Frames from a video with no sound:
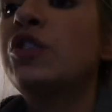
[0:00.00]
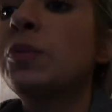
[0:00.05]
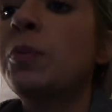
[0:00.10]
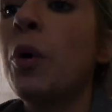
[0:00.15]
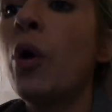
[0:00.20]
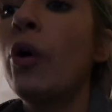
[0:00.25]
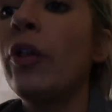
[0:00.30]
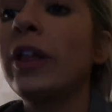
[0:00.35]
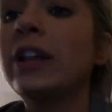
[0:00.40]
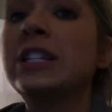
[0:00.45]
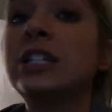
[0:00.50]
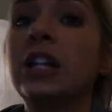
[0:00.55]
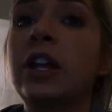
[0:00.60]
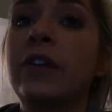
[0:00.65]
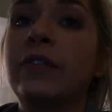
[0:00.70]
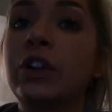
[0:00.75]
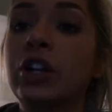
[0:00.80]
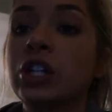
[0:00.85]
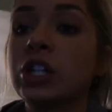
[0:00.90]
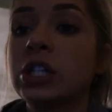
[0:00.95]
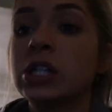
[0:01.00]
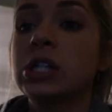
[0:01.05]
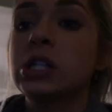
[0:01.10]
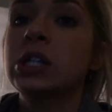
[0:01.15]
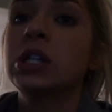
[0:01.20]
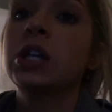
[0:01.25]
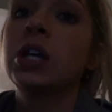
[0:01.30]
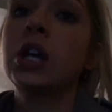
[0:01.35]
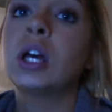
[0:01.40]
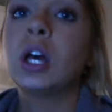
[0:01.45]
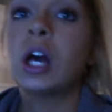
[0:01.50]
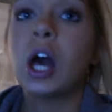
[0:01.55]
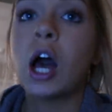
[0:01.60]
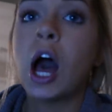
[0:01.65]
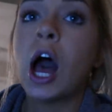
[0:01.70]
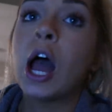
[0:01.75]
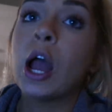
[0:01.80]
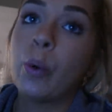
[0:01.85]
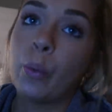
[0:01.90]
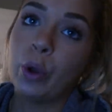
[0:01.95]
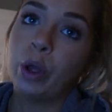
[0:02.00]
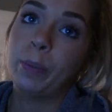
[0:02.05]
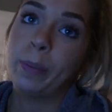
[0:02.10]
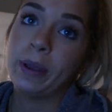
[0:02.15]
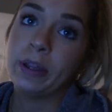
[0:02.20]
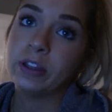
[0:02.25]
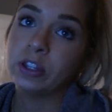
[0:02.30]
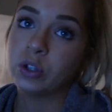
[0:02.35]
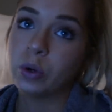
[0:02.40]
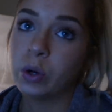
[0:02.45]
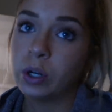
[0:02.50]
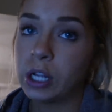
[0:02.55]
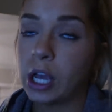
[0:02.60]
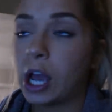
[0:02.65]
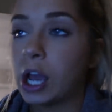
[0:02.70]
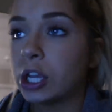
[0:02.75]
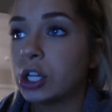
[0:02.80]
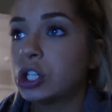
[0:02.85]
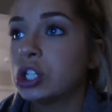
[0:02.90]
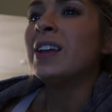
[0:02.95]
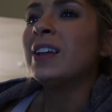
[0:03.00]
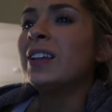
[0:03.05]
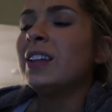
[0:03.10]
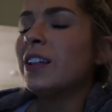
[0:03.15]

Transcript: Chipotle delivers, I will pay the DoorDash.